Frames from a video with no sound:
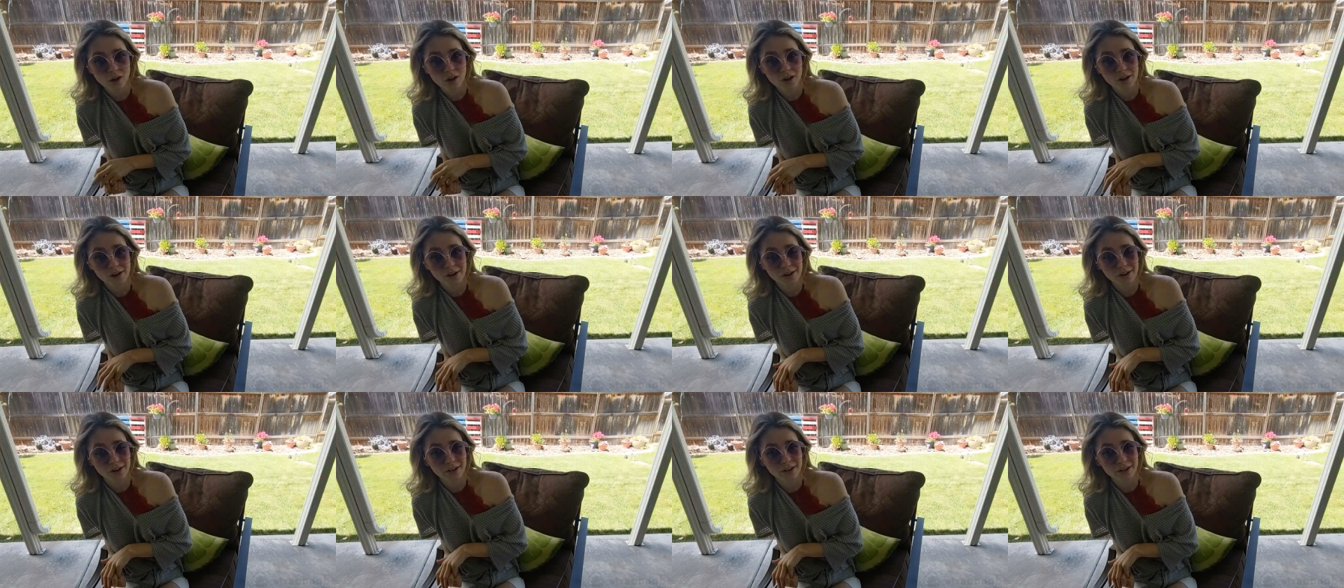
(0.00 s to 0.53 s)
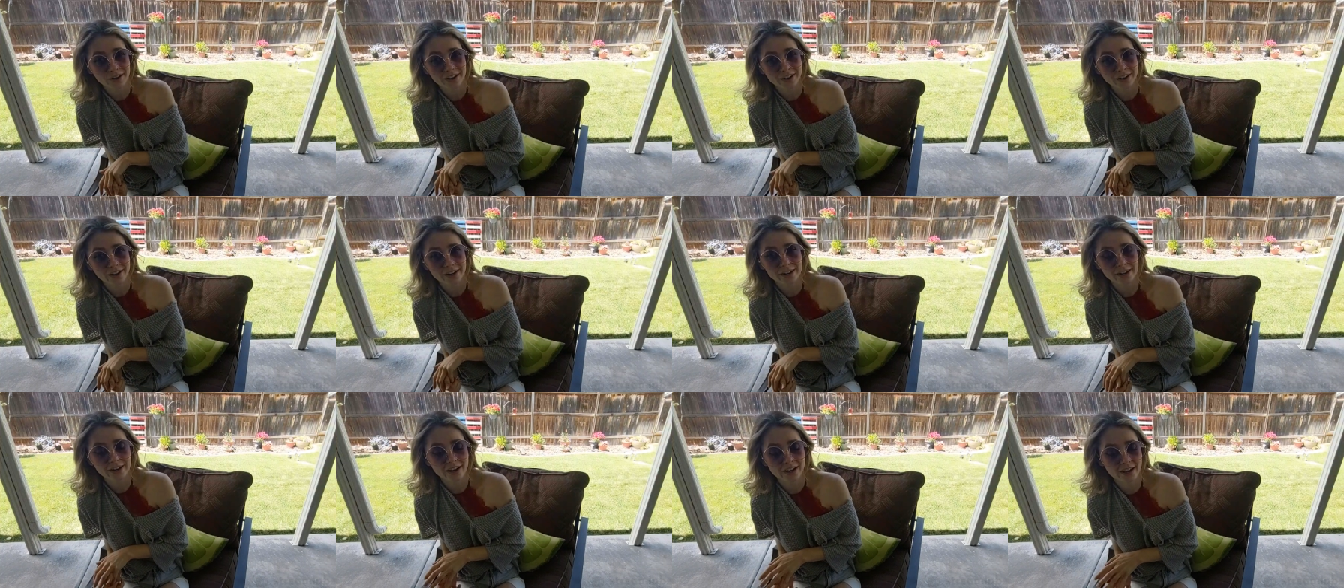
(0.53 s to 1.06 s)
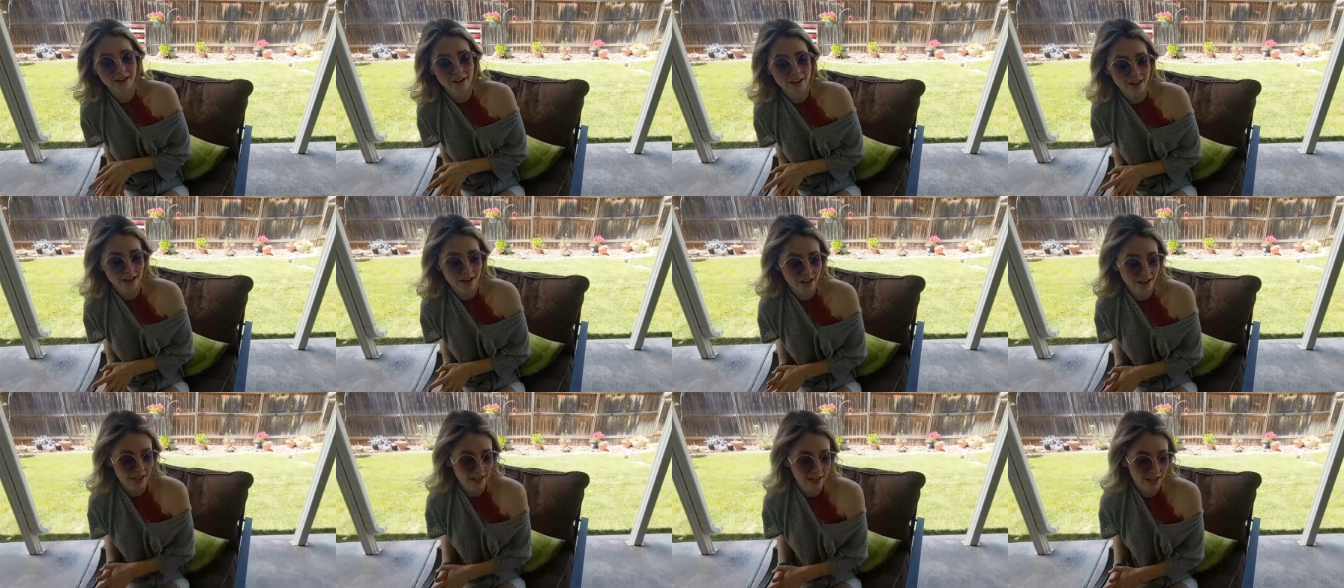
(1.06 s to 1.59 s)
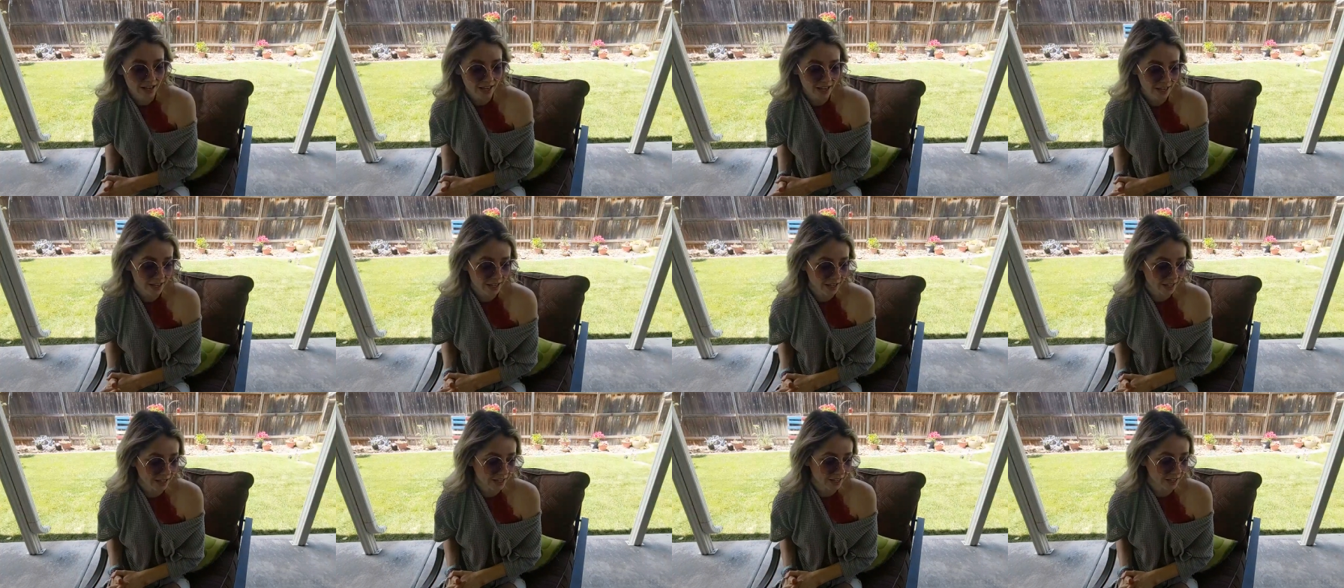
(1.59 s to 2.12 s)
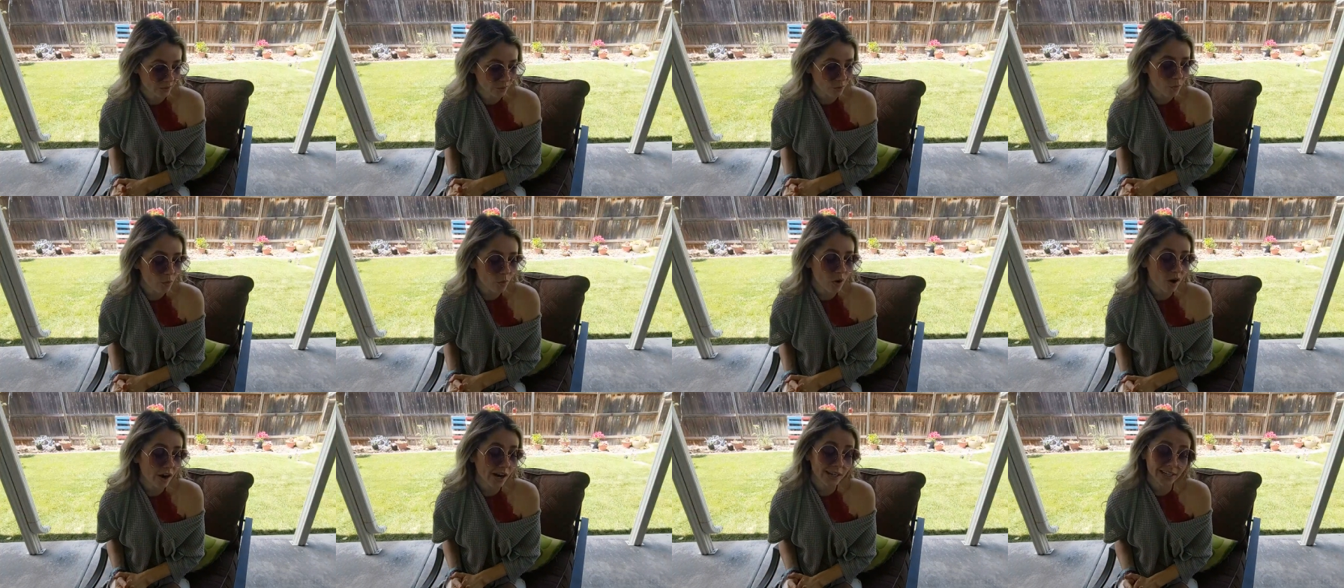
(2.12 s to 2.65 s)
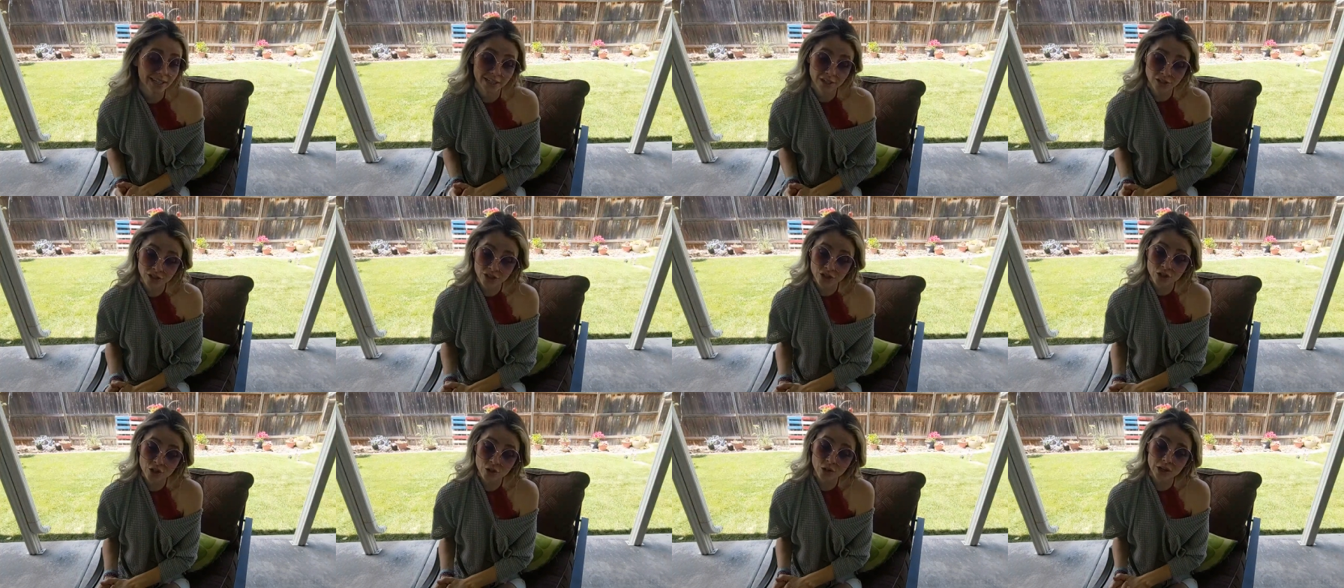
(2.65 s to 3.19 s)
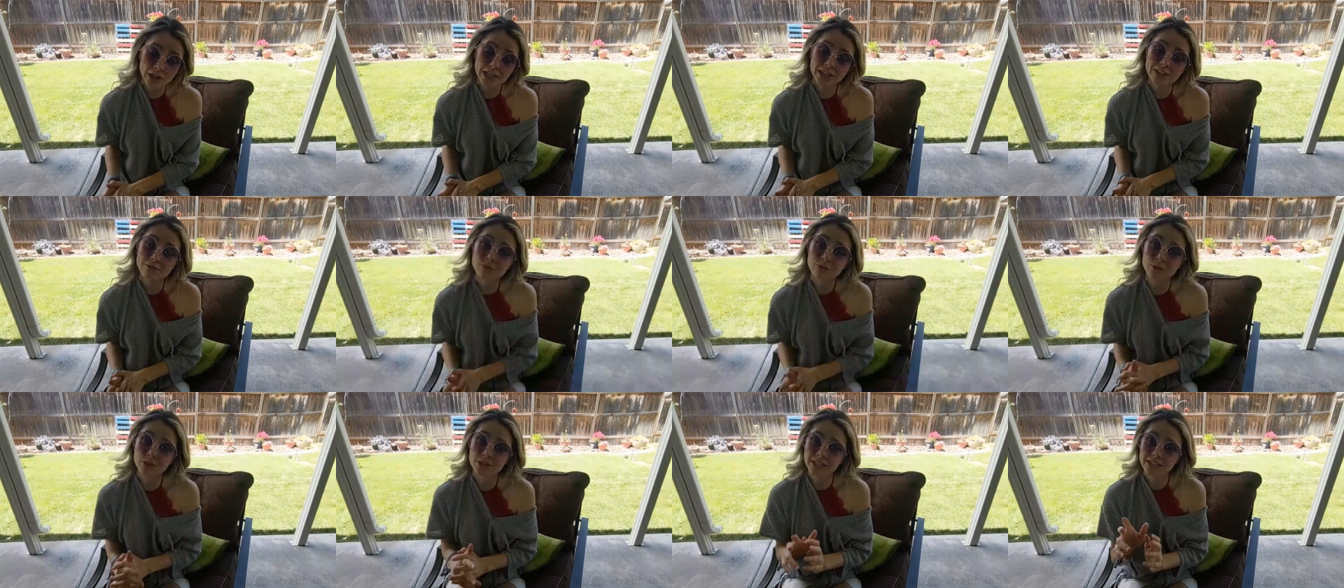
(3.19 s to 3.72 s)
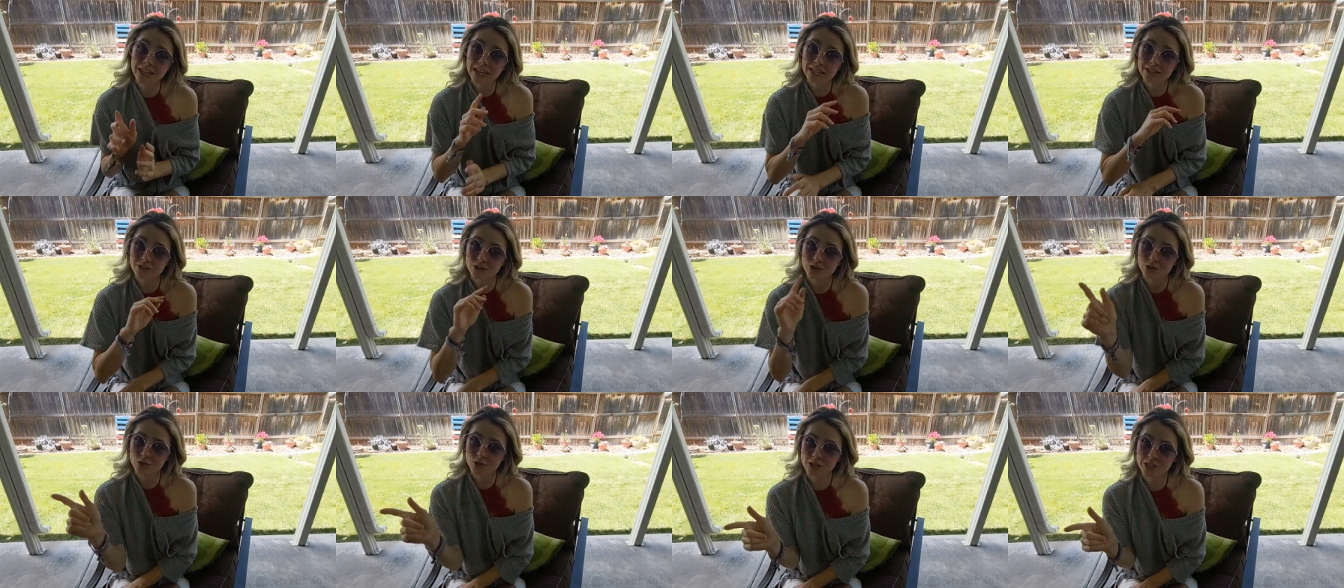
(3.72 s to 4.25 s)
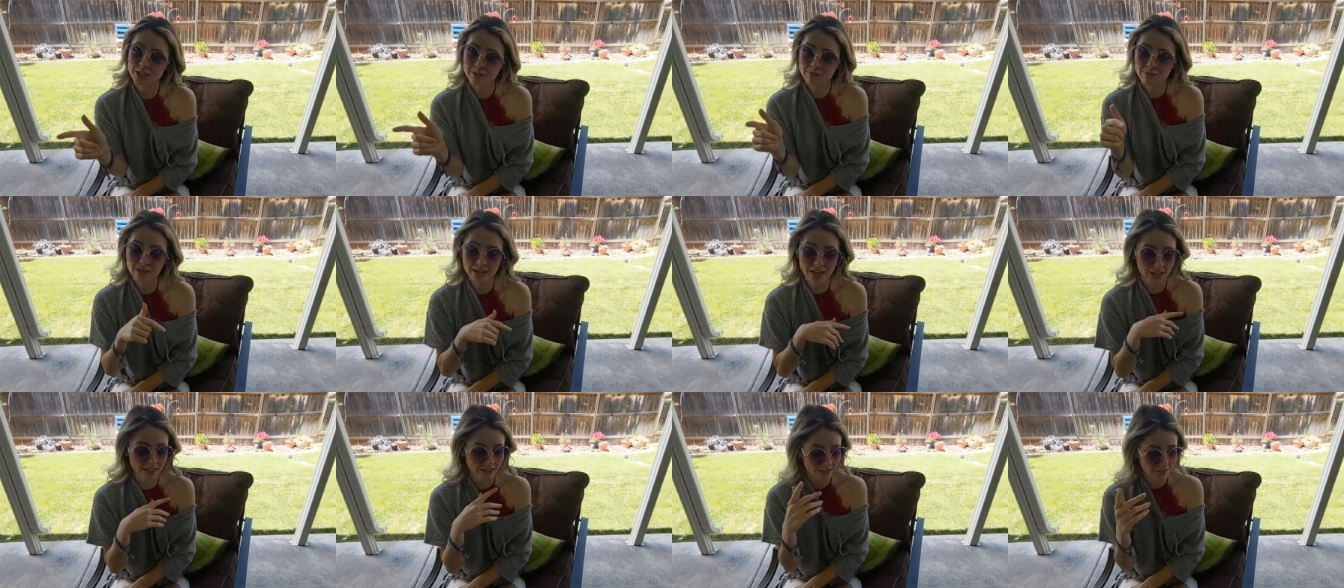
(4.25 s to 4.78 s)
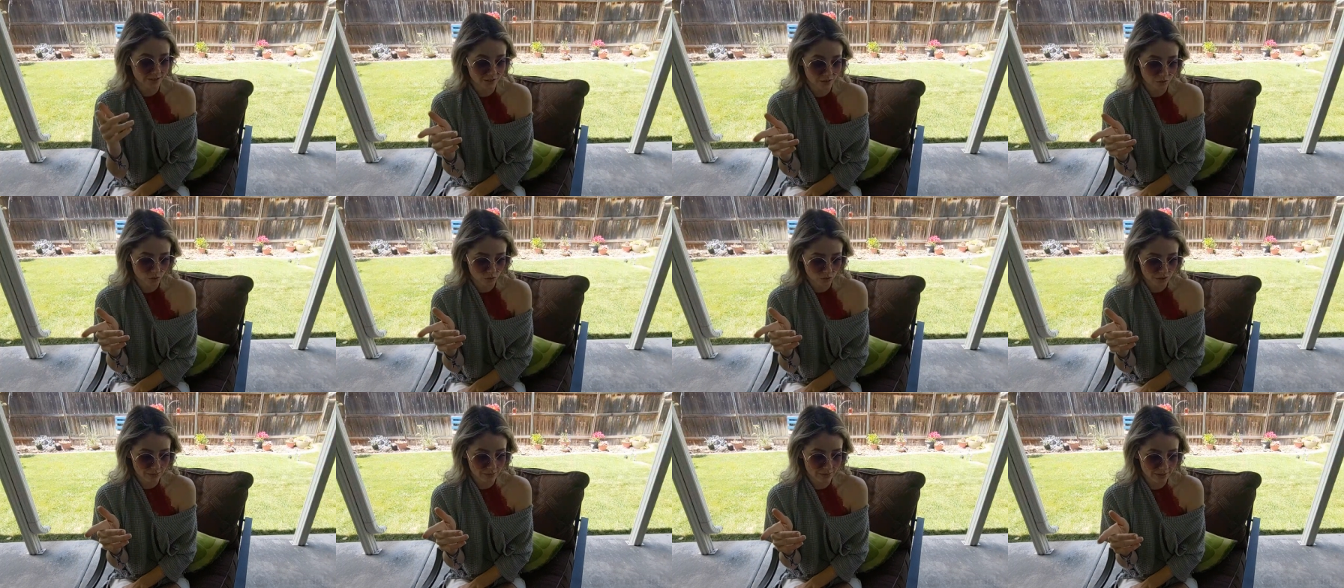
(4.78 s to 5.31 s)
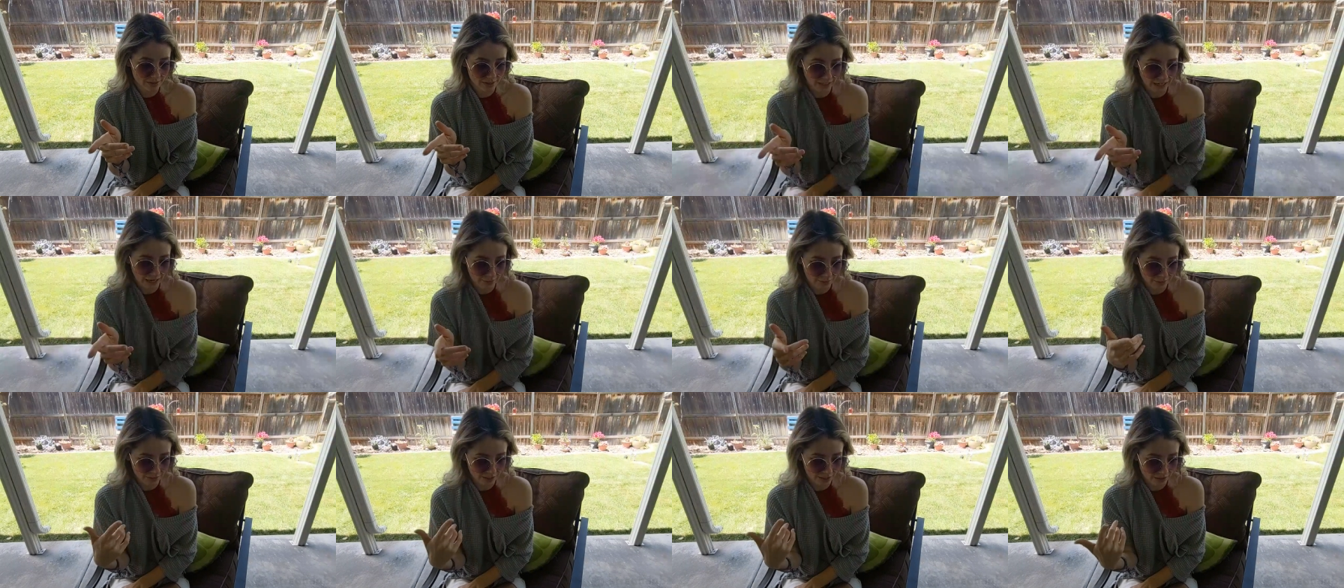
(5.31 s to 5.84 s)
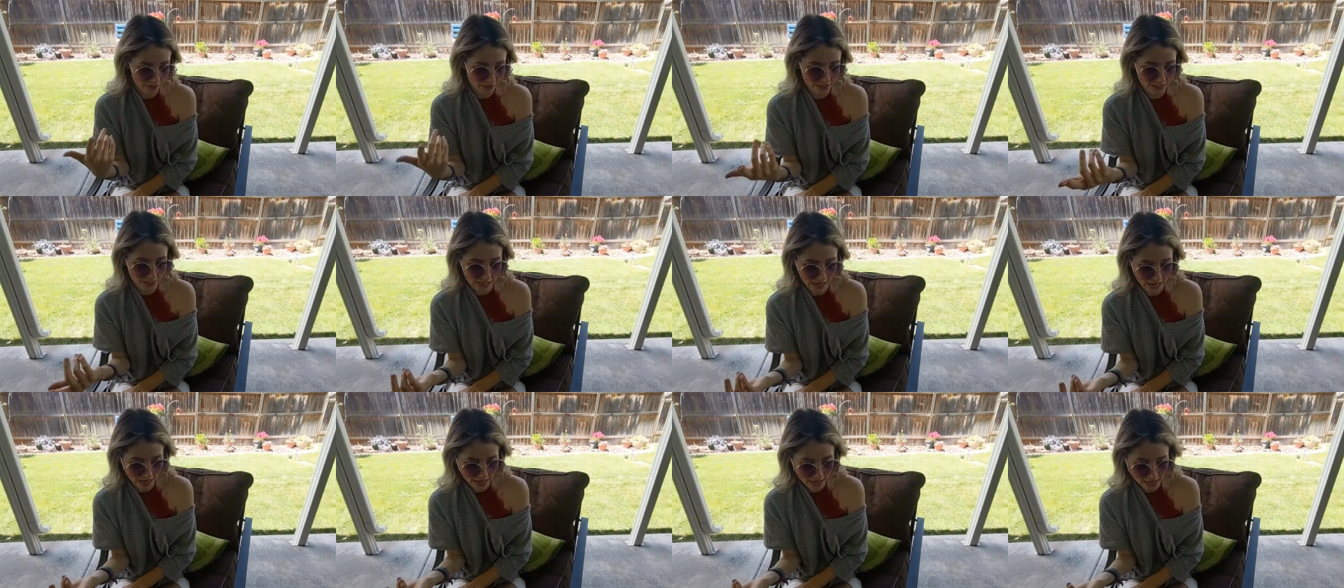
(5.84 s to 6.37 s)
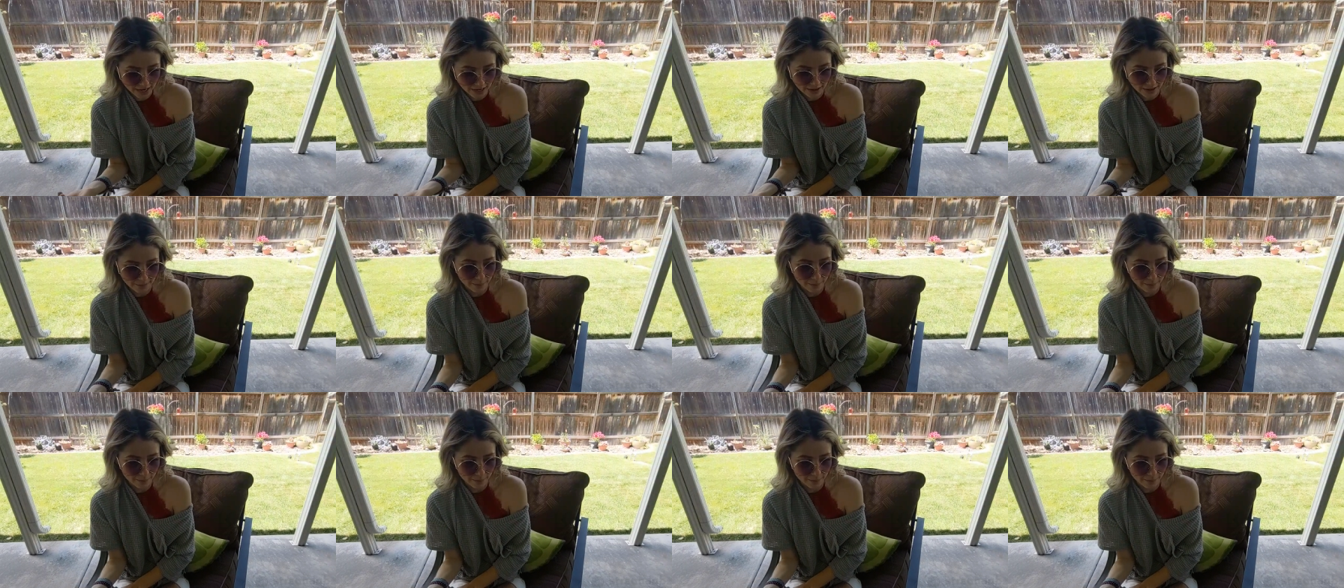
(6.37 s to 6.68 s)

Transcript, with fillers: are uh, wanting to join for the next stream, the next stream that's going to happen later today,